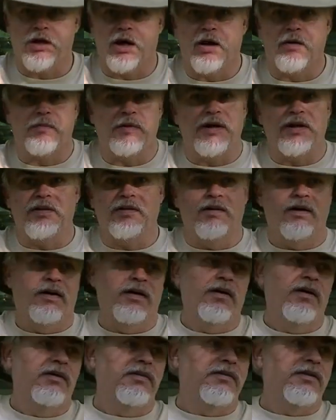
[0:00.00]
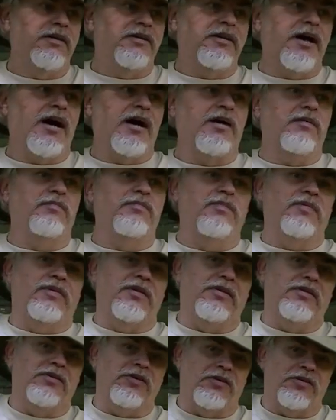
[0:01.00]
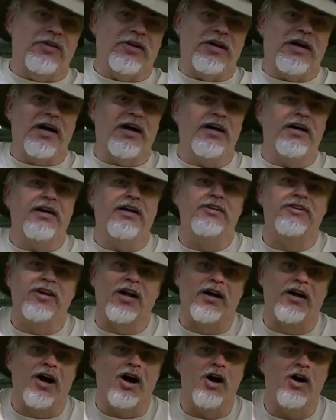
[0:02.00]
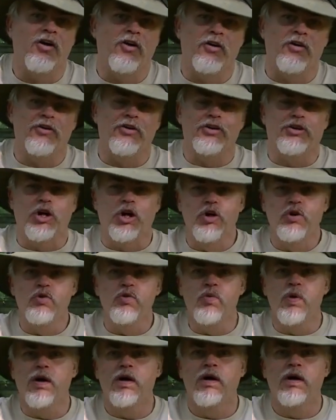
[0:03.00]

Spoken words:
I mean, the time during the day it's like 102,